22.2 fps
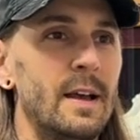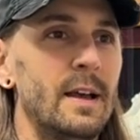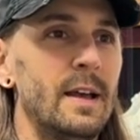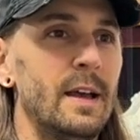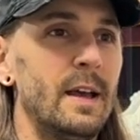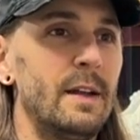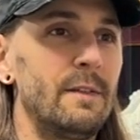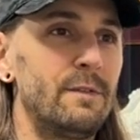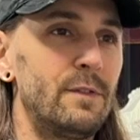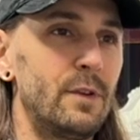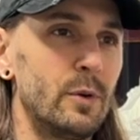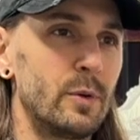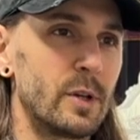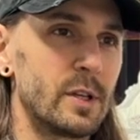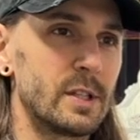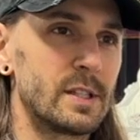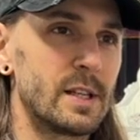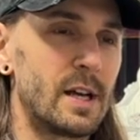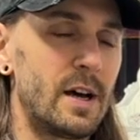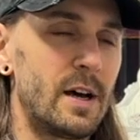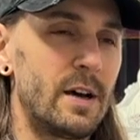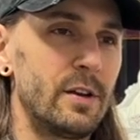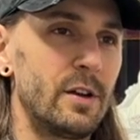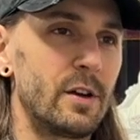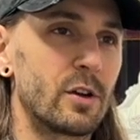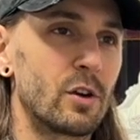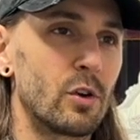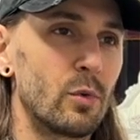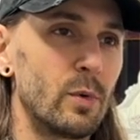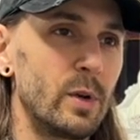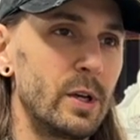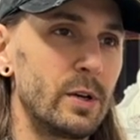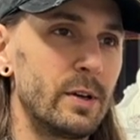and focus on a
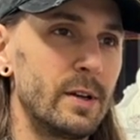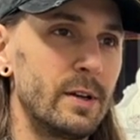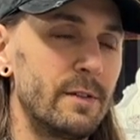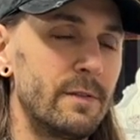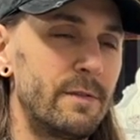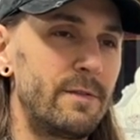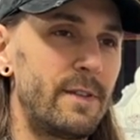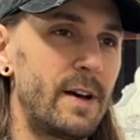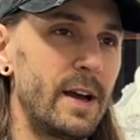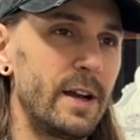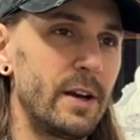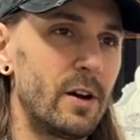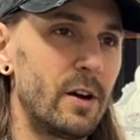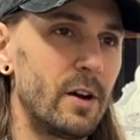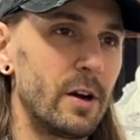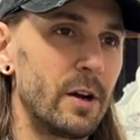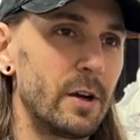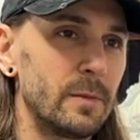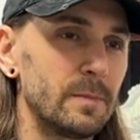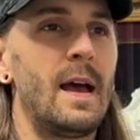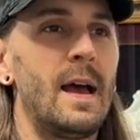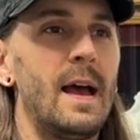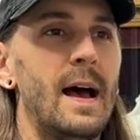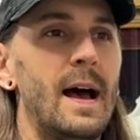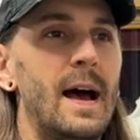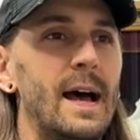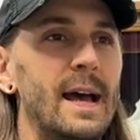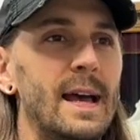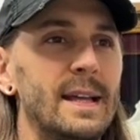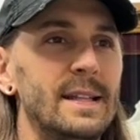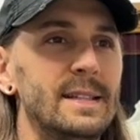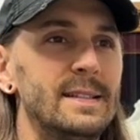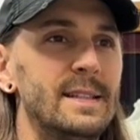career in fine art.
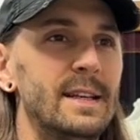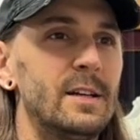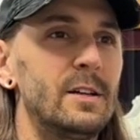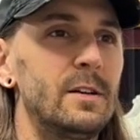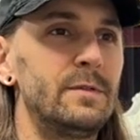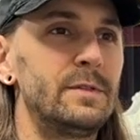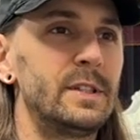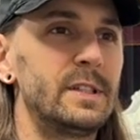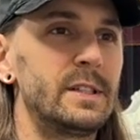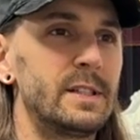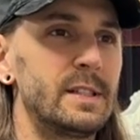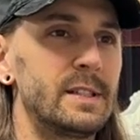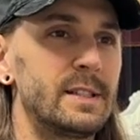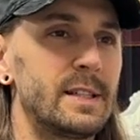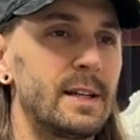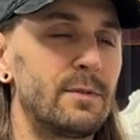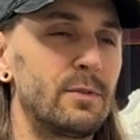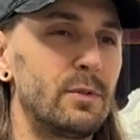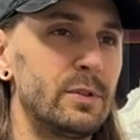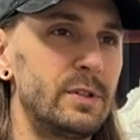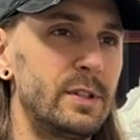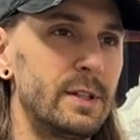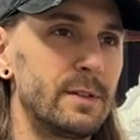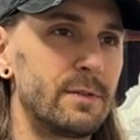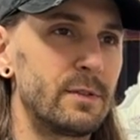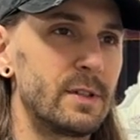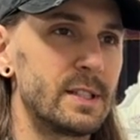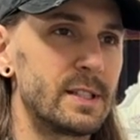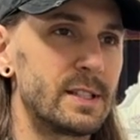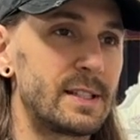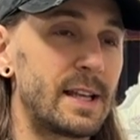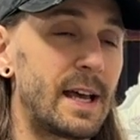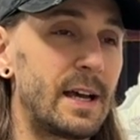I had delved into several
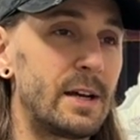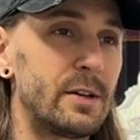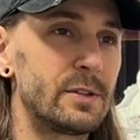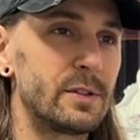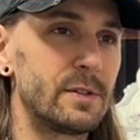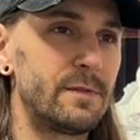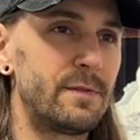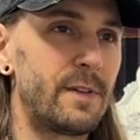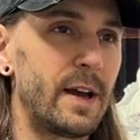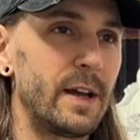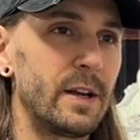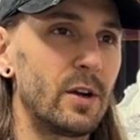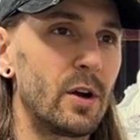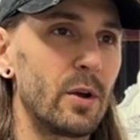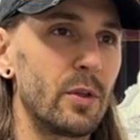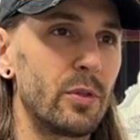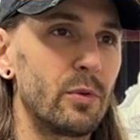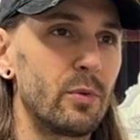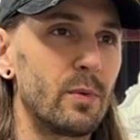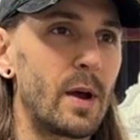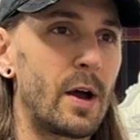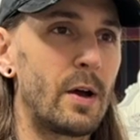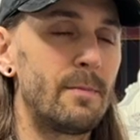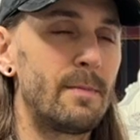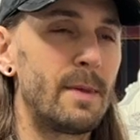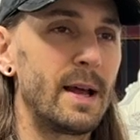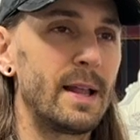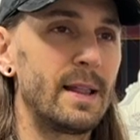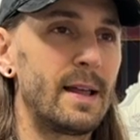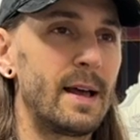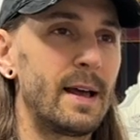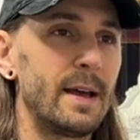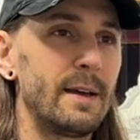different styles of fine art throughout my
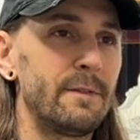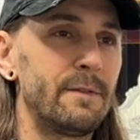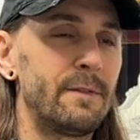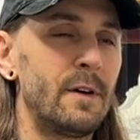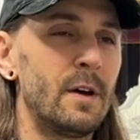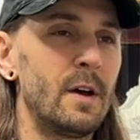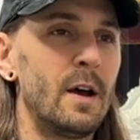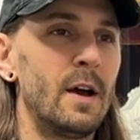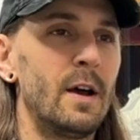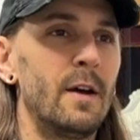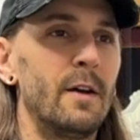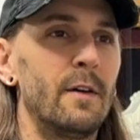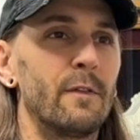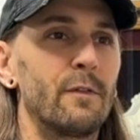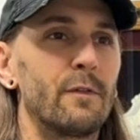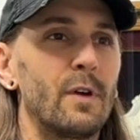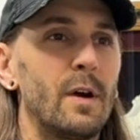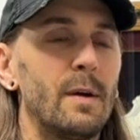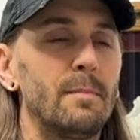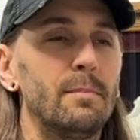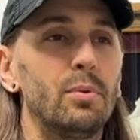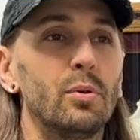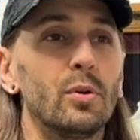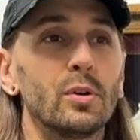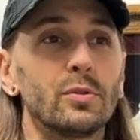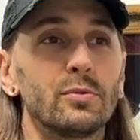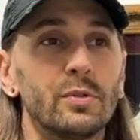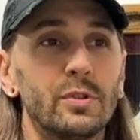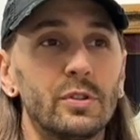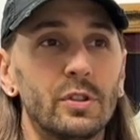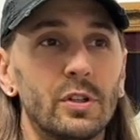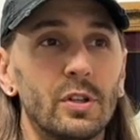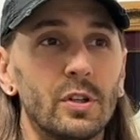life, from
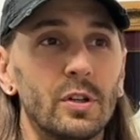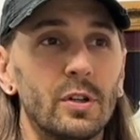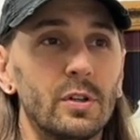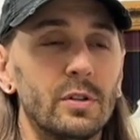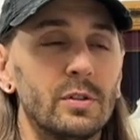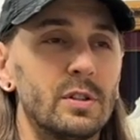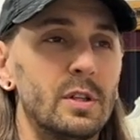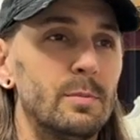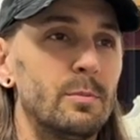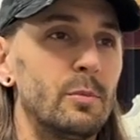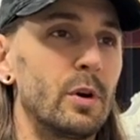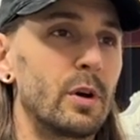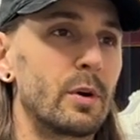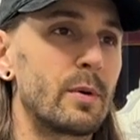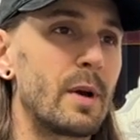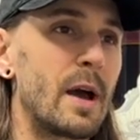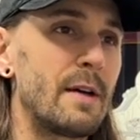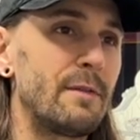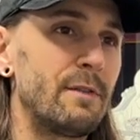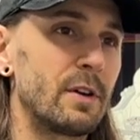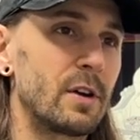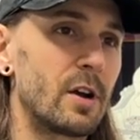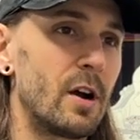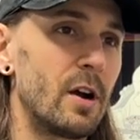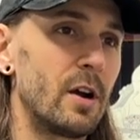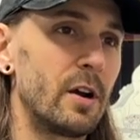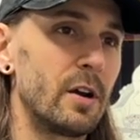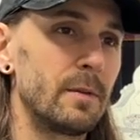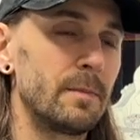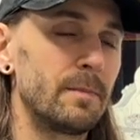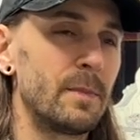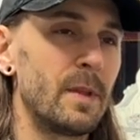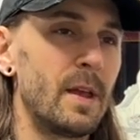portraiture to more graphic
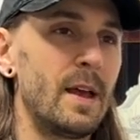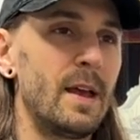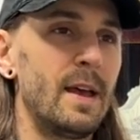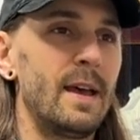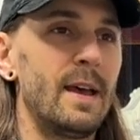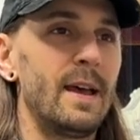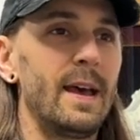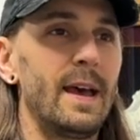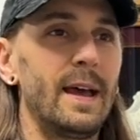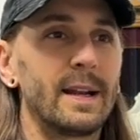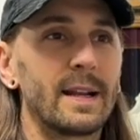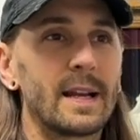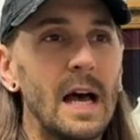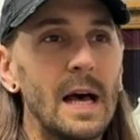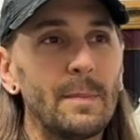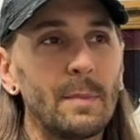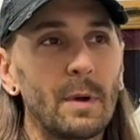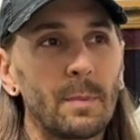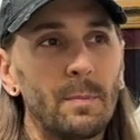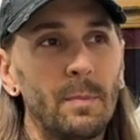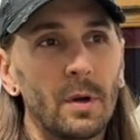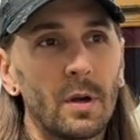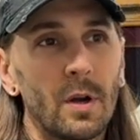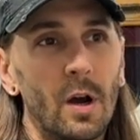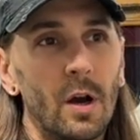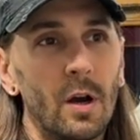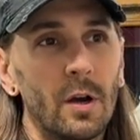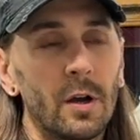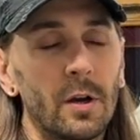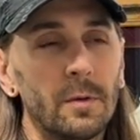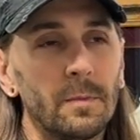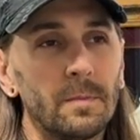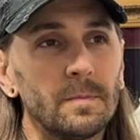art and comic book
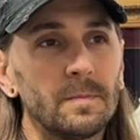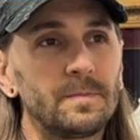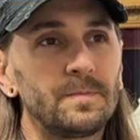art.